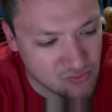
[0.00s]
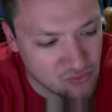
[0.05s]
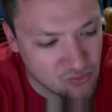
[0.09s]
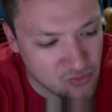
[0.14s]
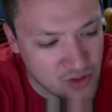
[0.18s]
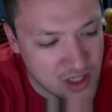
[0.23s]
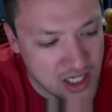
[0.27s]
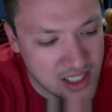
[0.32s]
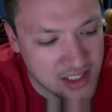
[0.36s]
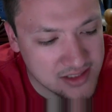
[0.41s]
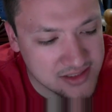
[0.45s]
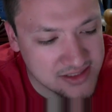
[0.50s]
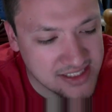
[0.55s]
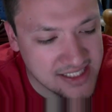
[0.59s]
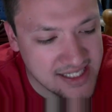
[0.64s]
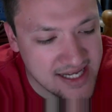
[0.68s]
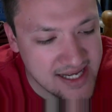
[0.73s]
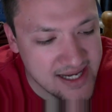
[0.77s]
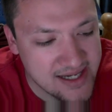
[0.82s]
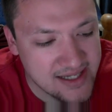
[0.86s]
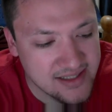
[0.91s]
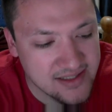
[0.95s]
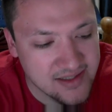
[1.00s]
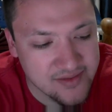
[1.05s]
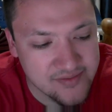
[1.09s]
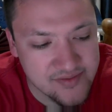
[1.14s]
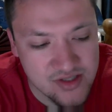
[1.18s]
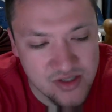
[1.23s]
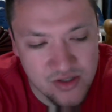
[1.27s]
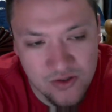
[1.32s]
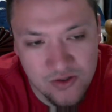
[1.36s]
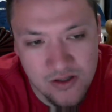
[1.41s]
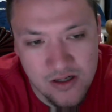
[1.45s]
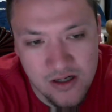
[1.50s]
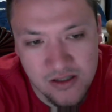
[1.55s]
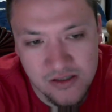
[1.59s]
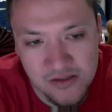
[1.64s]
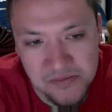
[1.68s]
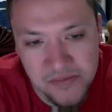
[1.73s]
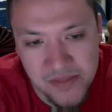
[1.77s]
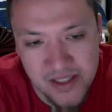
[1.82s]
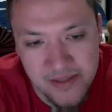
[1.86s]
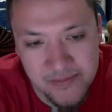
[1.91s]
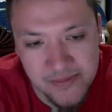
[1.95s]
well ahead of
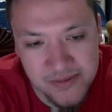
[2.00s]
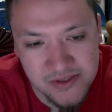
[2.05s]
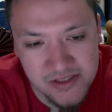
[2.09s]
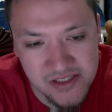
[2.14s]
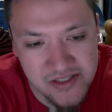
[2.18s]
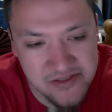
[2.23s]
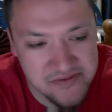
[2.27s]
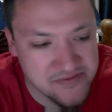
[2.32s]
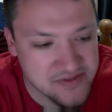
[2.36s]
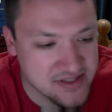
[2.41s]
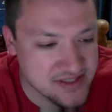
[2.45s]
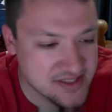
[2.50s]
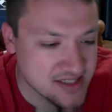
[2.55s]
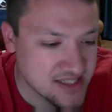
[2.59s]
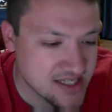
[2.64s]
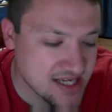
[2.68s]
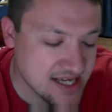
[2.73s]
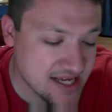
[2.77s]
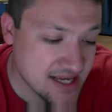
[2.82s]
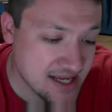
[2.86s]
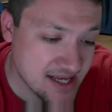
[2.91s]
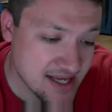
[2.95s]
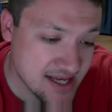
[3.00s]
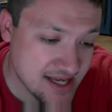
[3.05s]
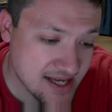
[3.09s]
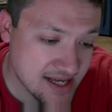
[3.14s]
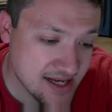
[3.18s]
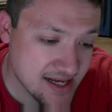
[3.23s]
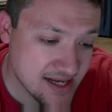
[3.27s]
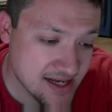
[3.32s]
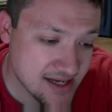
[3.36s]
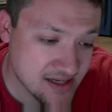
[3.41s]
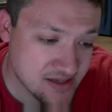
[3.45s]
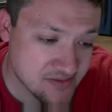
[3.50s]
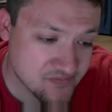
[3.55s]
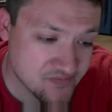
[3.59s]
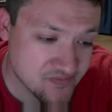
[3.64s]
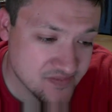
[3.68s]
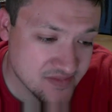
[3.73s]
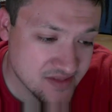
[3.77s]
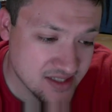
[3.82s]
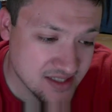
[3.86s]
Toronto Maple Leafs, and,